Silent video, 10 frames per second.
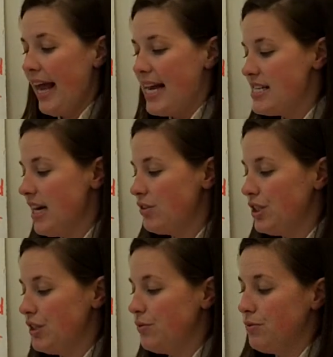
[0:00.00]
It
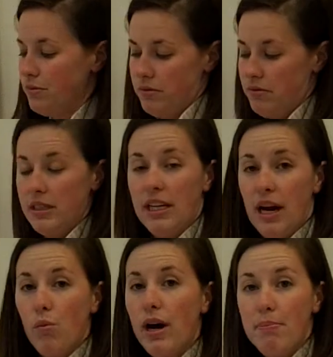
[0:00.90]
tells you,
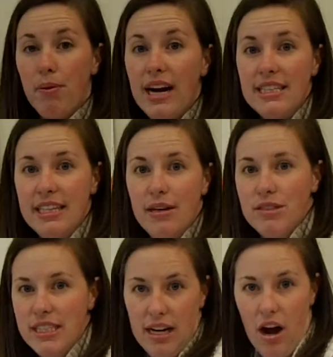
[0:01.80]
what president
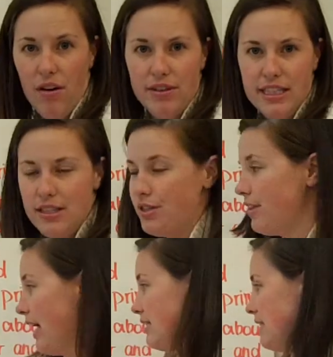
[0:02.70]
was in office at
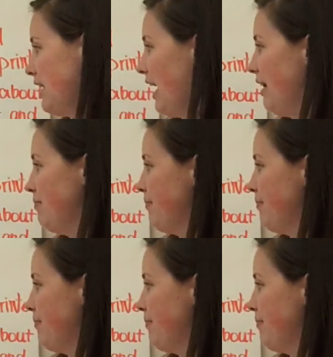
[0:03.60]
2009.